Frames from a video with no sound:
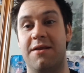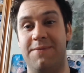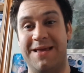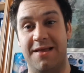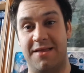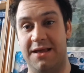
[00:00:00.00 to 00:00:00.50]

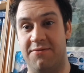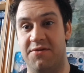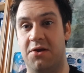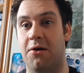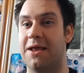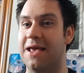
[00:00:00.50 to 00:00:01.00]
season
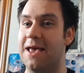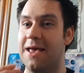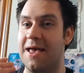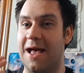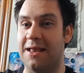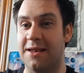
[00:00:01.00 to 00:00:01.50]
finale
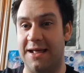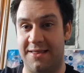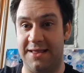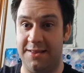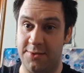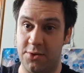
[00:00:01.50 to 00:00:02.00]
and the next
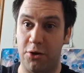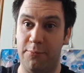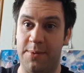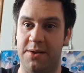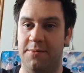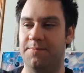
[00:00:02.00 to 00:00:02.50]
season's
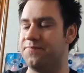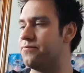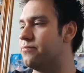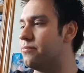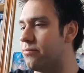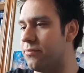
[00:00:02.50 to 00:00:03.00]
opener,
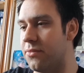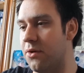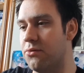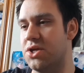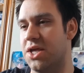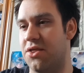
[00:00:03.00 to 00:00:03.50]

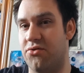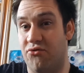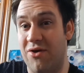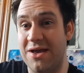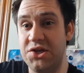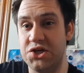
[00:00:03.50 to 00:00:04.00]
which is
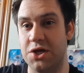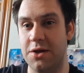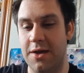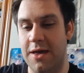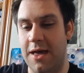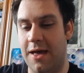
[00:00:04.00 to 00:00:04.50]
strange.
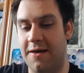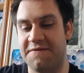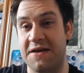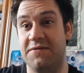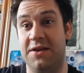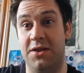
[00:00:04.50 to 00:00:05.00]

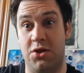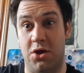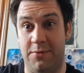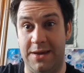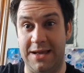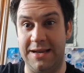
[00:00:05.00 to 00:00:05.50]
Thankfully,
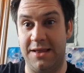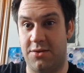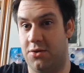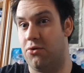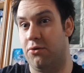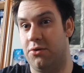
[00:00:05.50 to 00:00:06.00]
Zoe at least
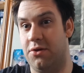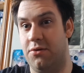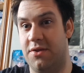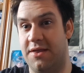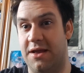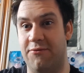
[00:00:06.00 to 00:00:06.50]
got to
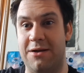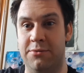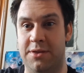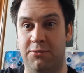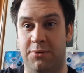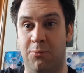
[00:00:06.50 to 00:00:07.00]
stick around
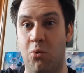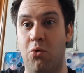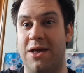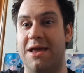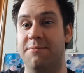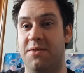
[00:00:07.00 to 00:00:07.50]
till the War
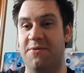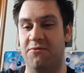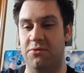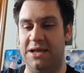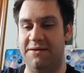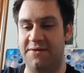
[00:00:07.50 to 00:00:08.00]
Games before
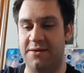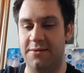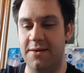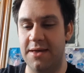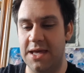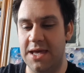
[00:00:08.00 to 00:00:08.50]
leaving.
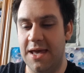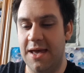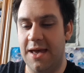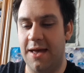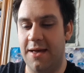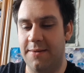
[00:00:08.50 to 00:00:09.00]

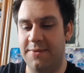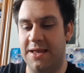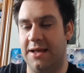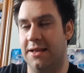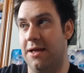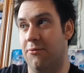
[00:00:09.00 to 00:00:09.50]
Then
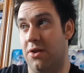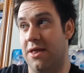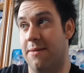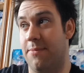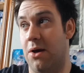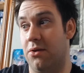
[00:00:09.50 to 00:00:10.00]
again, that was a
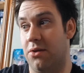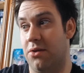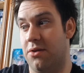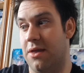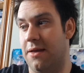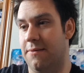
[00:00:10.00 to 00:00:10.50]
10-parter.
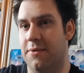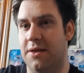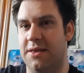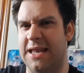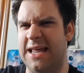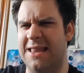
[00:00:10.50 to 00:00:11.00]

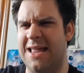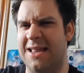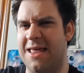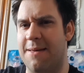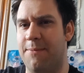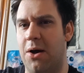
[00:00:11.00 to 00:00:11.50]
Then again, that
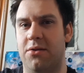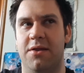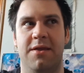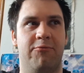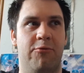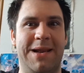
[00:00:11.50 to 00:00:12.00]
10-parter
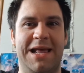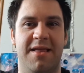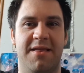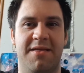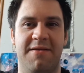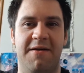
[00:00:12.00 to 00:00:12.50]
did
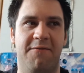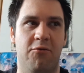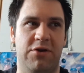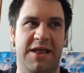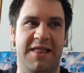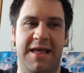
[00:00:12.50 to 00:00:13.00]
replace a 4
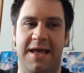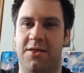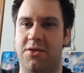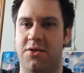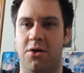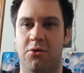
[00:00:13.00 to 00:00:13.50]
and a 6,
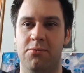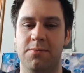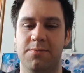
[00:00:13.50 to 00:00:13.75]
so